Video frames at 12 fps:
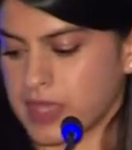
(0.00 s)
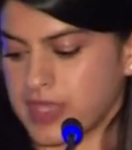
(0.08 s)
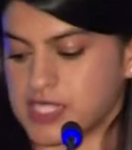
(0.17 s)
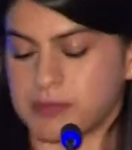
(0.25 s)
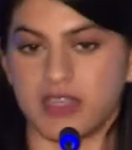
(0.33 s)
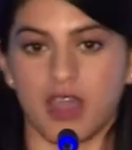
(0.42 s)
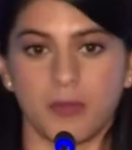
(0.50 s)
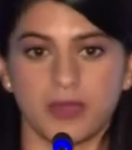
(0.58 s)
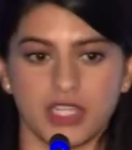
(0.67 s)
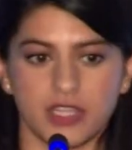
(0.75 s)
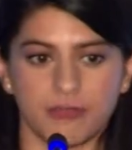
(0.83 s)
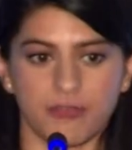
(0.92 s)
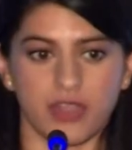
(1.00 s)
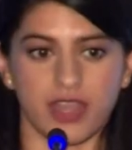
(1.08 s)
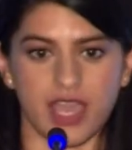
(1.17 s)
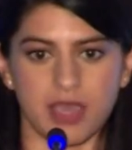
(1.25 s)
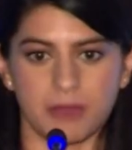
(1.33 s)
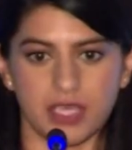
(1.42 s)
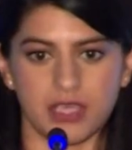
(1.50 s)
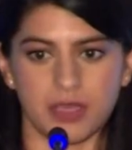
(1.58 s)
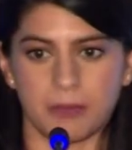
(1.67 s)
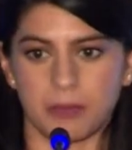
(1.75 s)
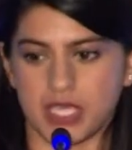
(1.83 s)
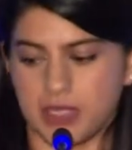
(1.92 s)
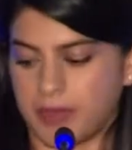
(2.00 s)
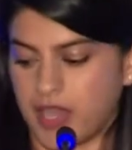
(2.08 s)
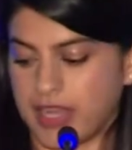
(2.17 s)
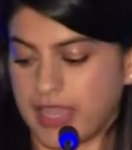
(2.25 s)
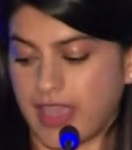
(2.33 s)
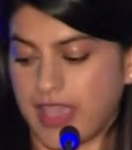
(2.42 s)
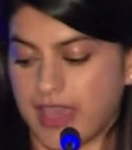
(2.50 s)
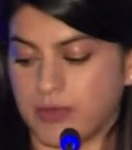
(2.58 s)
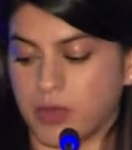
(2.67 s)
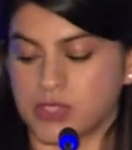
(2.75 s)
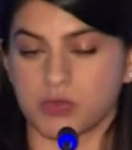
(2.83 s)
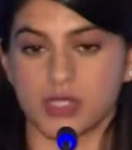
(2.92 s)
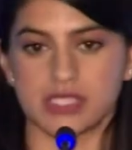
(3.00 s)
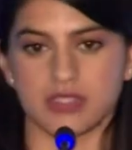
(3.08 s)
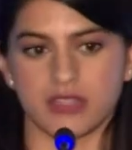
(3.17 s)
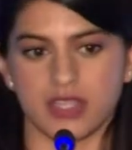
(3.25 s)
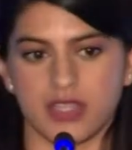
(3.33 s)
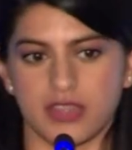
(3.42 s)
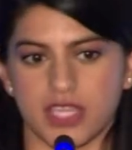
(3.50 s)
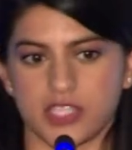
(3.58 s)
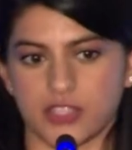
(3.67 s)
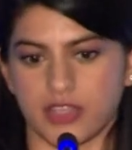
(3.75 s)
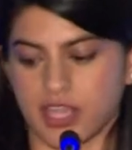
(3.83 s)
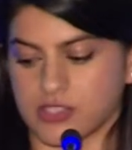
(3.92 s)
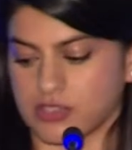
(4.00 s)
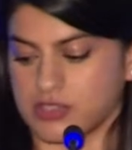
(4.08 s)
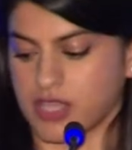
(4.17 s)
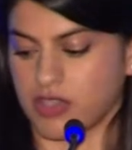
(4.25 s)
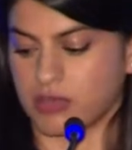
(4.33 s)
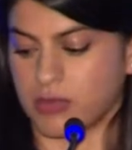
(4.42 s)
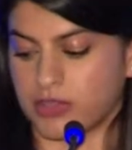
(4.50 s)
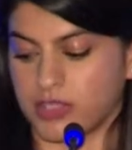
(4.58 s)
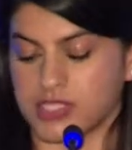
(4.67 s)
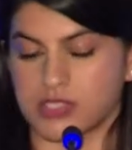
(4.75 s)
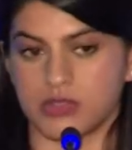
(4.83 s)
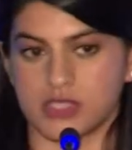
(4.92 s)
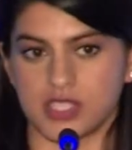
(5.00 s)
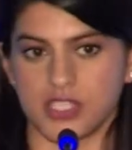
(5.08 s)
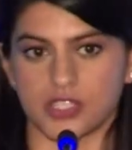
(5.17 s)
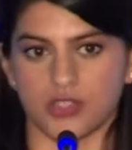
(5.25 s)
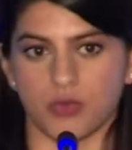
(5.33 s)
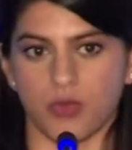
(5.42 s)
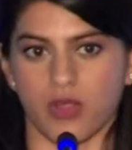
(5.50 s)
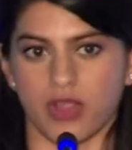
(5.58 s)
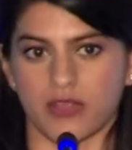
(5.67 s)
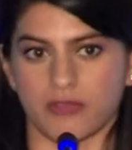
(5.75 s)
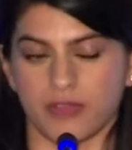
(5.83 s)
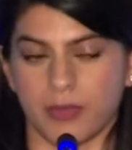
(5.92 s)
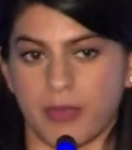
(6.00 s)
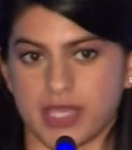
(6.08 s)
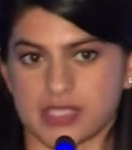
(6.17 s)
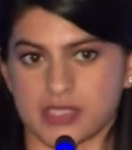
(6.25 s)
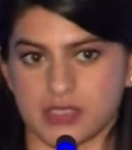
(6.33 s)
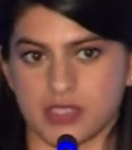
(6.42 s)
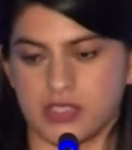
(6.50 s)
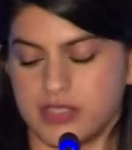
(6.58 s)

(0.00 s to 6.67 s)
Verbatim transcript: It's been nominated for an Emmy, Peabody, and most recently, the International Documentary Association Award for Best,